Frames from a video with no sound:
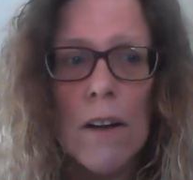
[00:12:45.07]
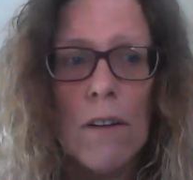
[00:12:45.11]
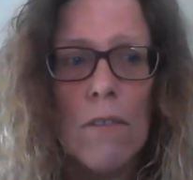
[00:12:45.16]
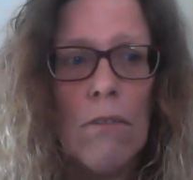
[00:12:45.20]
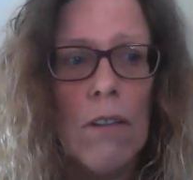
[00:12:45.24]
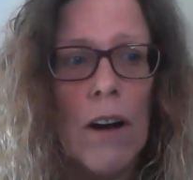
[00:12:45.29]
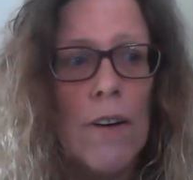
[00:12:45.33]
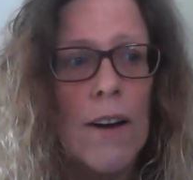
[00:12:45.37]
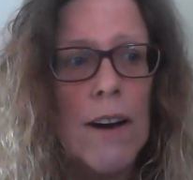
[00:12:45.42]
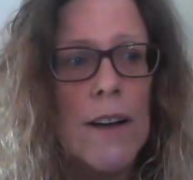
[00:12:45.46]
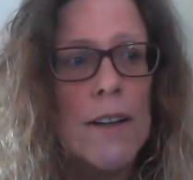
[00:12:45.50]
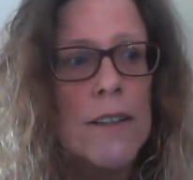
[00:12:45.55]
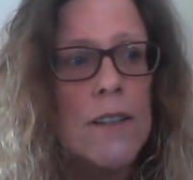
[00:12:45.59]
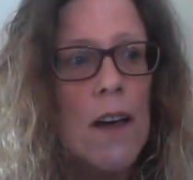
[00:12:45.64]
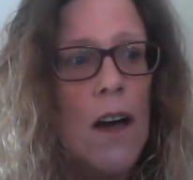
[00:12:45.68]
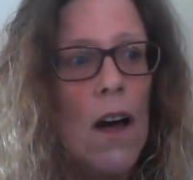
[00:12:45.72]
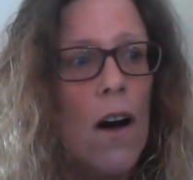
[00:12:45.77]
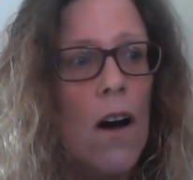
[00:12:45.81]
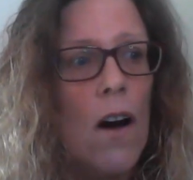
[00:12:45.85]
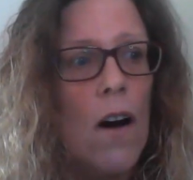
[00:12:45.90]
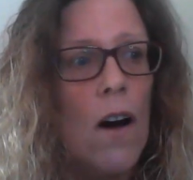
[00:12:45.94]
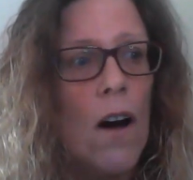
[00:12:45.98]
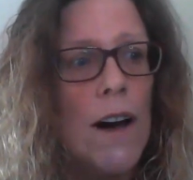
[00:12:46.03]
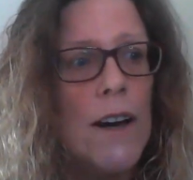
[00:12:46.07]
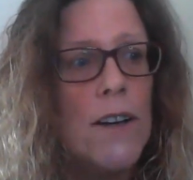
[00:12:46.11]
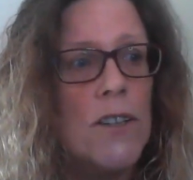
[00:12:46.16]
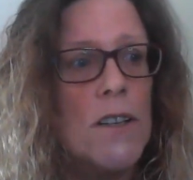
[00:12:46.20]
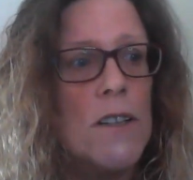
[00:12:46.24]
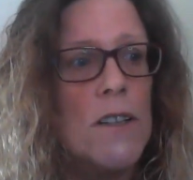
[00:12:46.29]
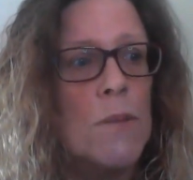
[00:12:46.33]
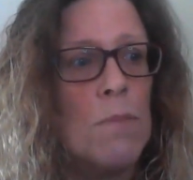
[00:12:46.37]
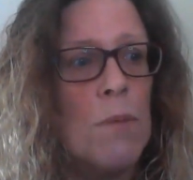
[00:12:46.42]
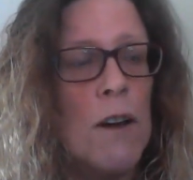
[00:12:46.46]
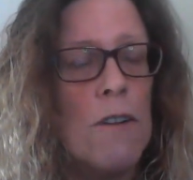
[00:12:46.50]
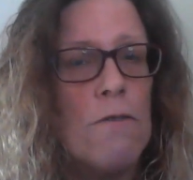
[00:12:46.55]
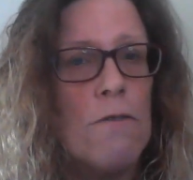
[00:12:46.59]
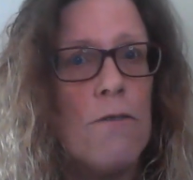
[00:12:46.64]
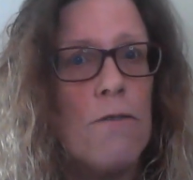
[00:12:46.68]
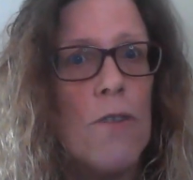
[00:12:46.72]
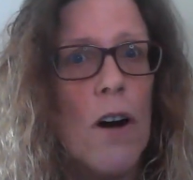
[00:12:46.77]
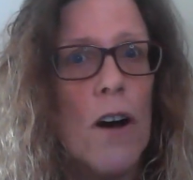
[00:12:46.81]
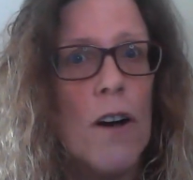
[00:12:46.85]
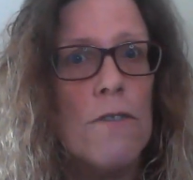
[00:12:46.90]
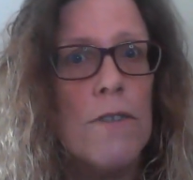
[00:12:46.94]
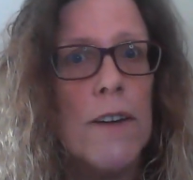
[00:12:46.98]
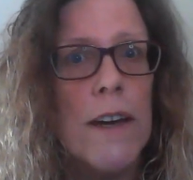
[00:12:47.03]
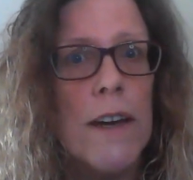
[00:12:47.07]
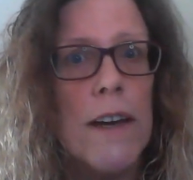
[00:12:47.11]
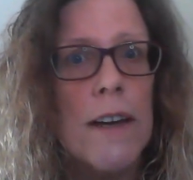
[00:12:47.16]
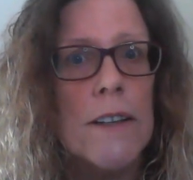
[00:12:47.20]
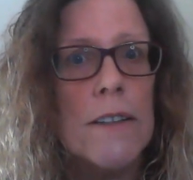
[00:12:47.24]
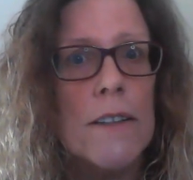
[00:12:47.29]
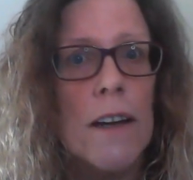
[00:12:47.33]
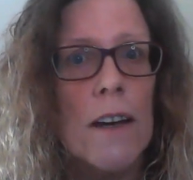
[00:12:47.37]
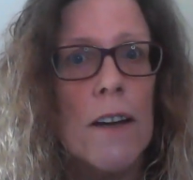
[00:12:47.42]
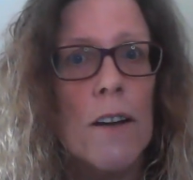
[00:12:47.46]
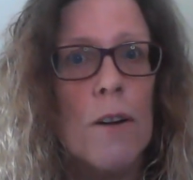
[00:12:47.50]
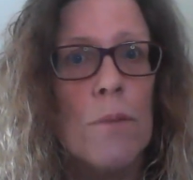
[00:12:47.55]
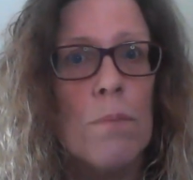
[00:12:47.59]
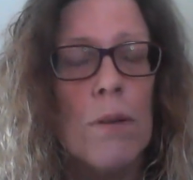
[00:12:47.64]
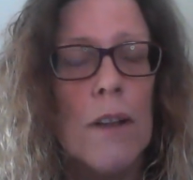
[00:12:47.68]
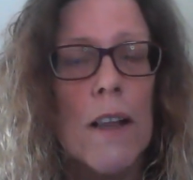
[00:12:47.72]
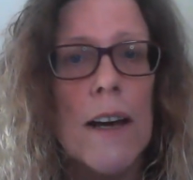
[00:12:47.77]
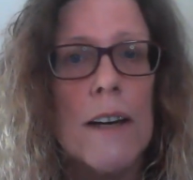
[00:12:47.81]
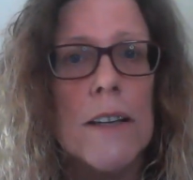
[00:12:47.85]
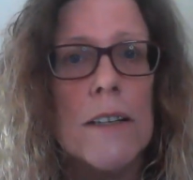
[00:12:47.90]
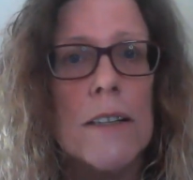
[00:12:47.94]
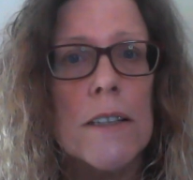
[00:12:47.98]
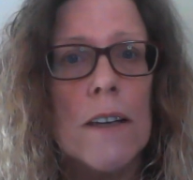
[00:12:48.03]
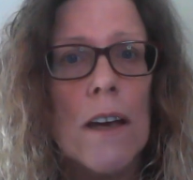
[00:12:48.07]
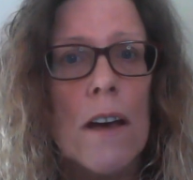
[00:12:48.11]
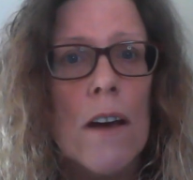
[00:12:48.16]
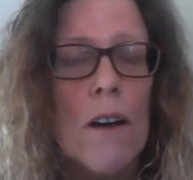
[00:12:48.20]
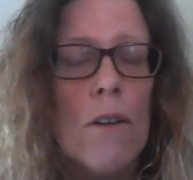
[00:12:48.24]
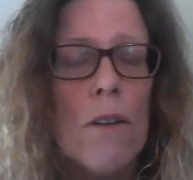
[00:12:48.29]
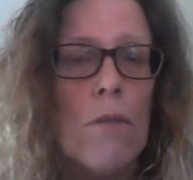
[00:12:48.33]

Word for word: whereas I just spent 5 years in a place